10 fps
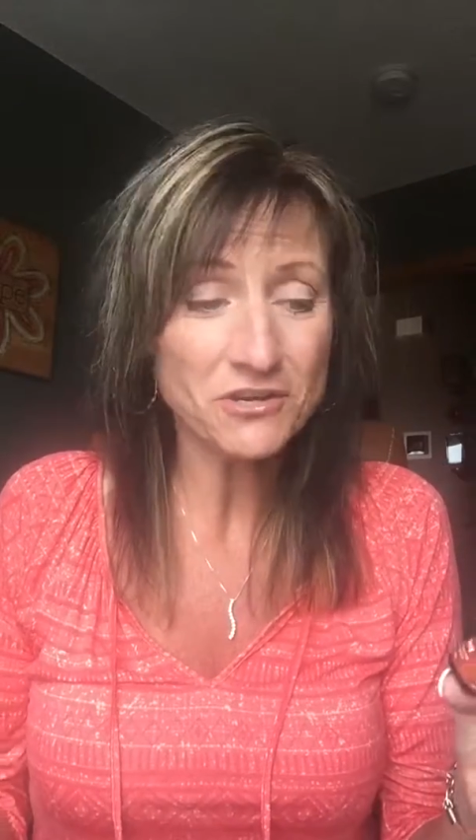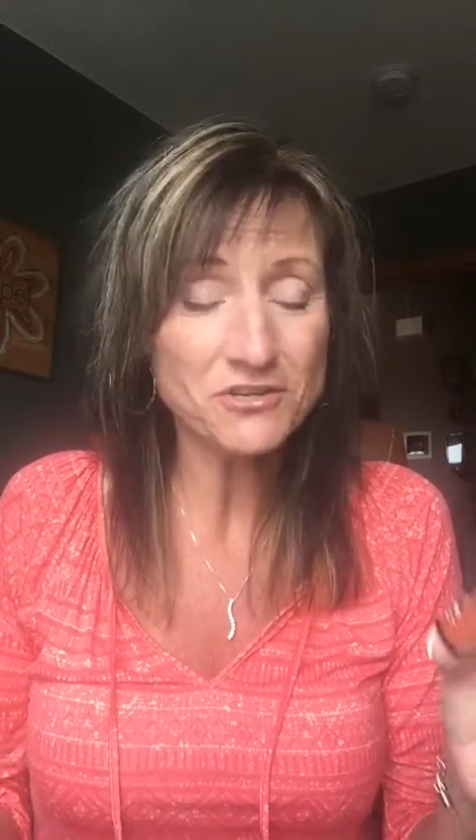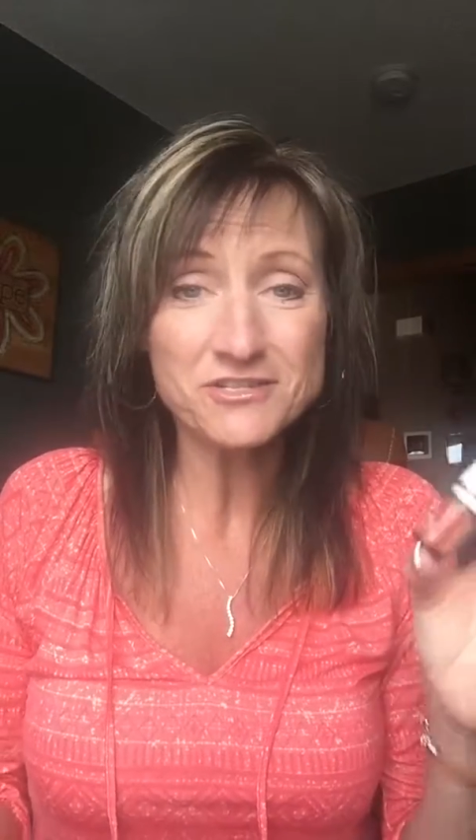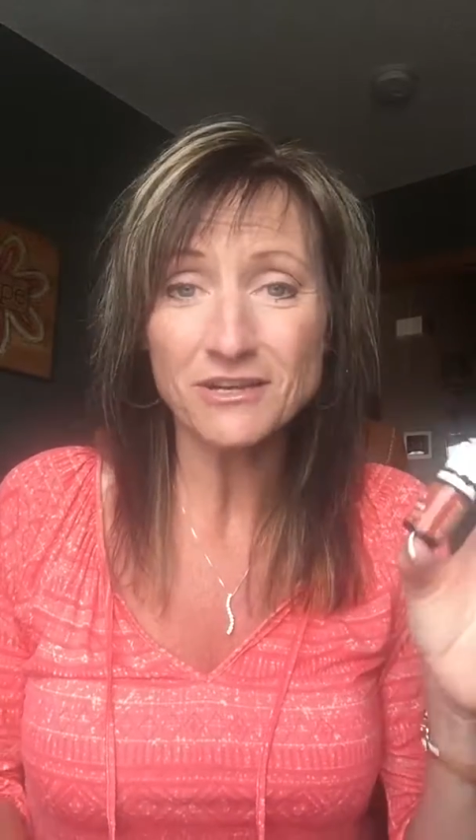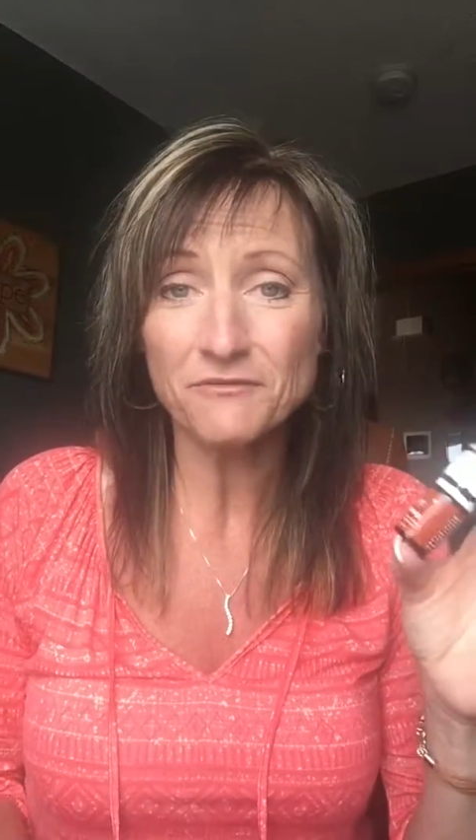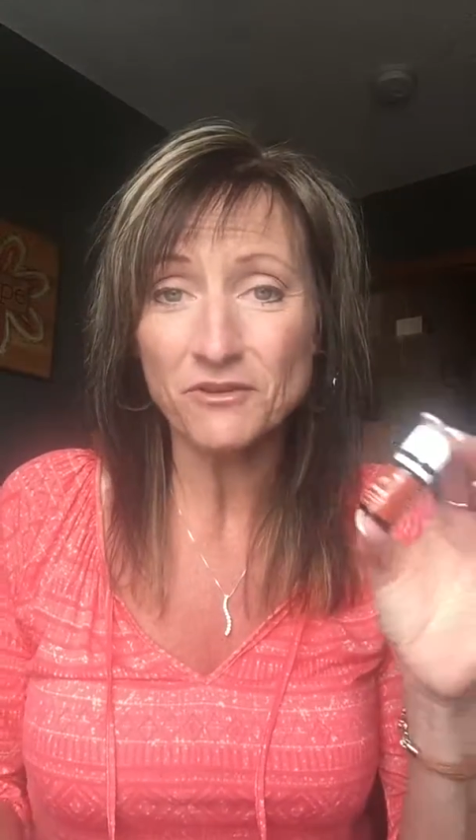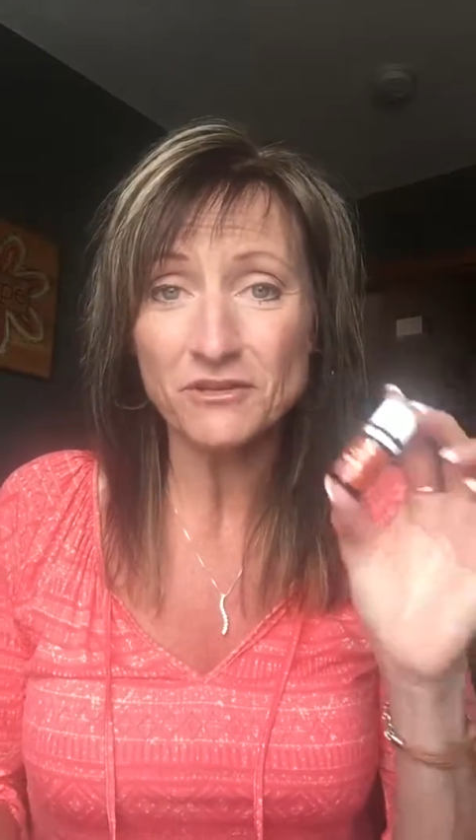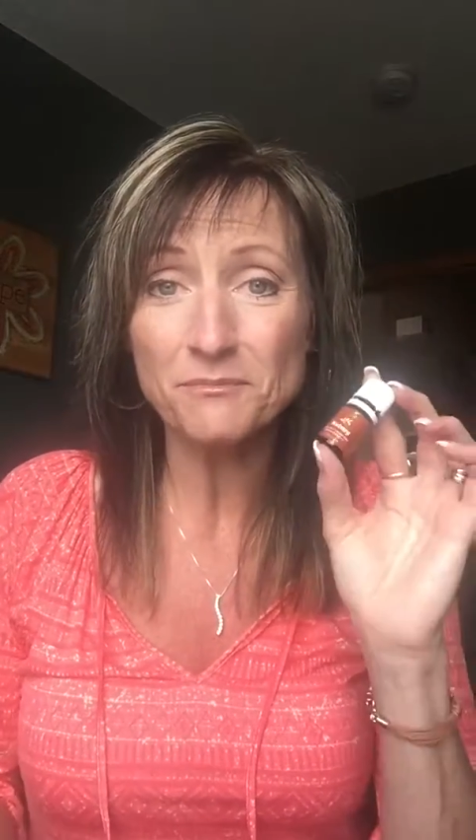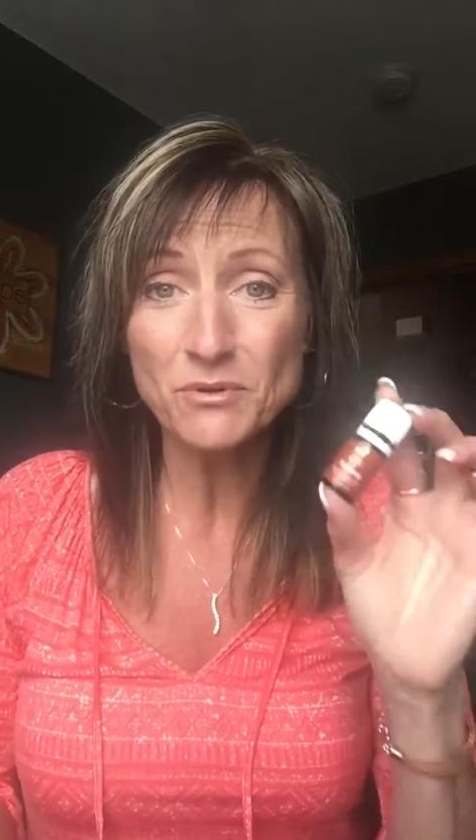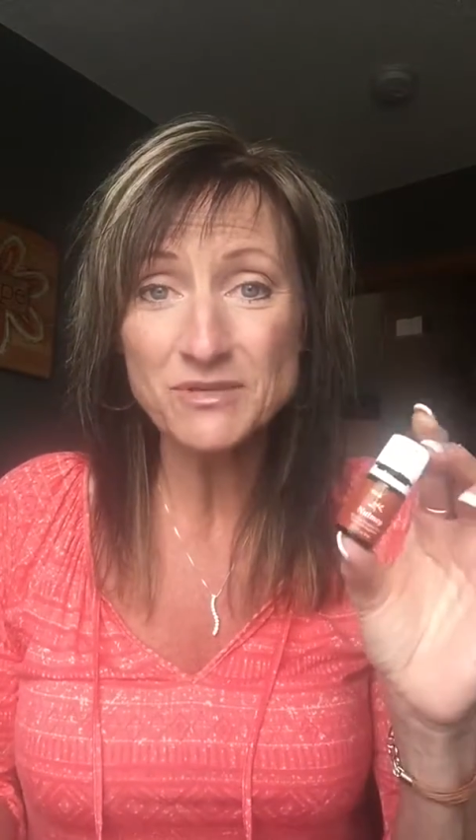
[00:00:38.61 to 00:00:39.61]
and you're just looking for a
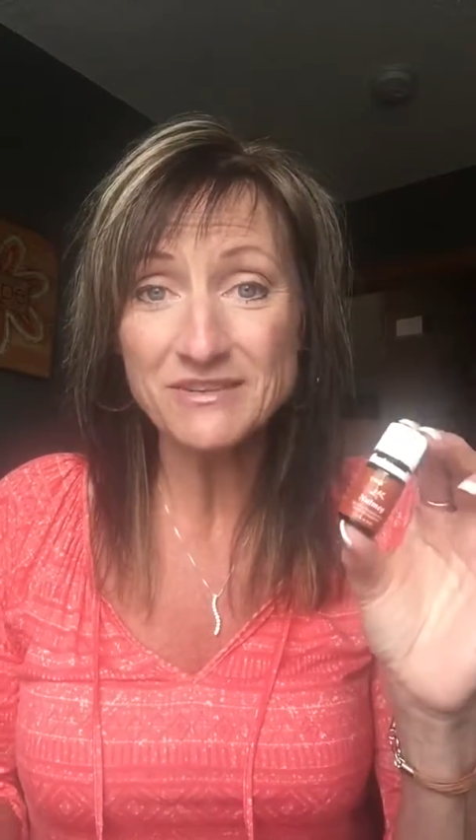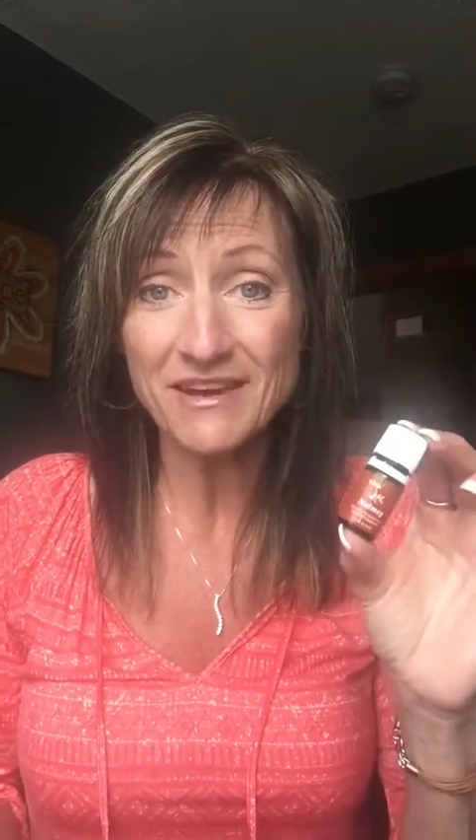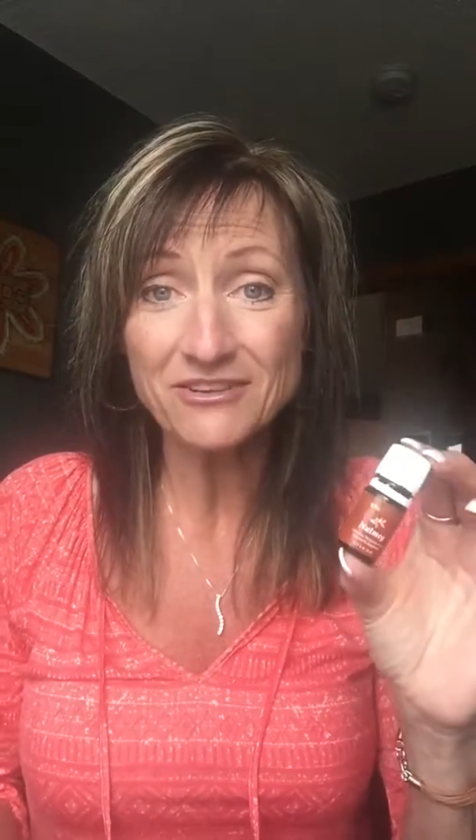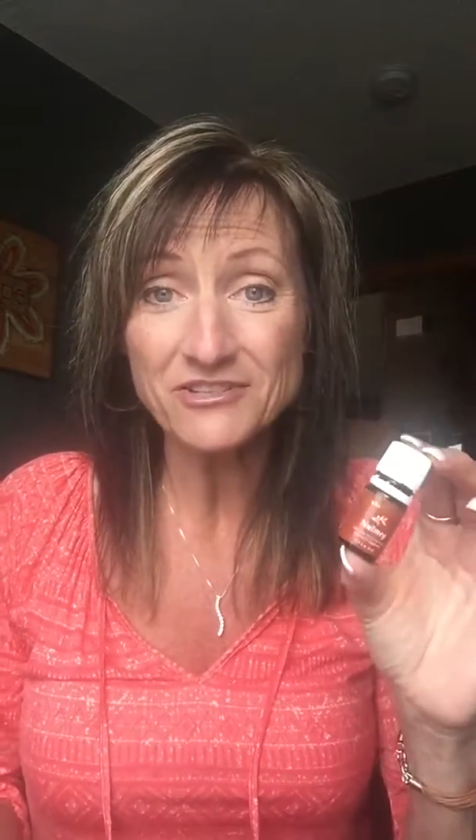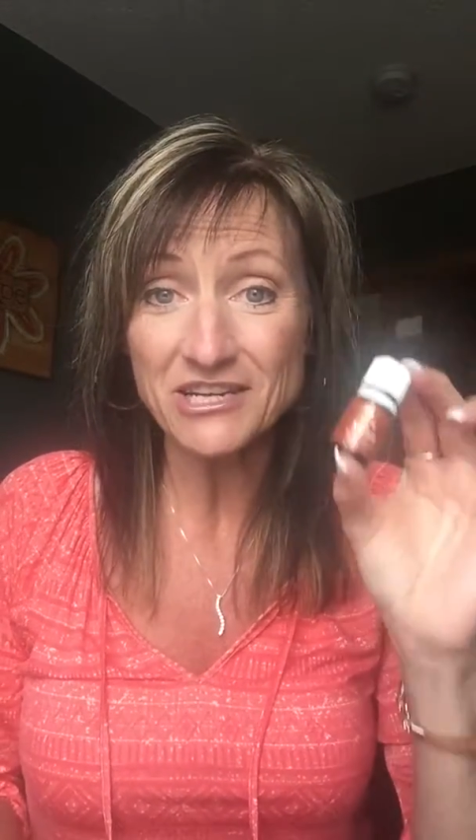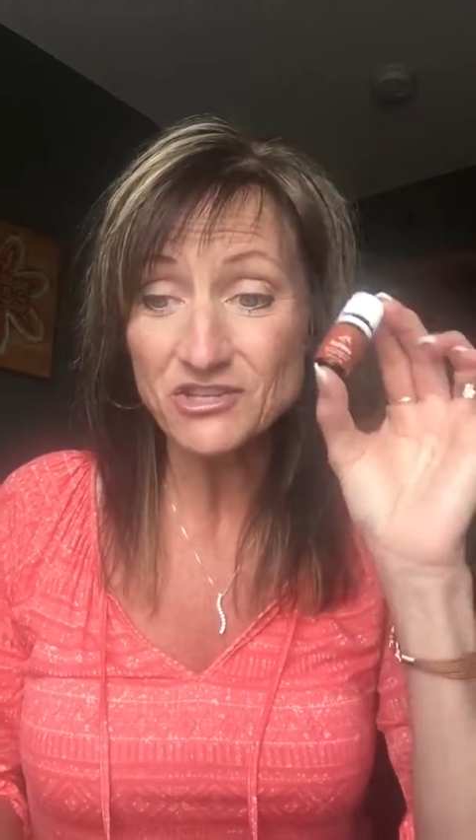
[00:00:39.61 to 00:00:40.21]
little boost of energy.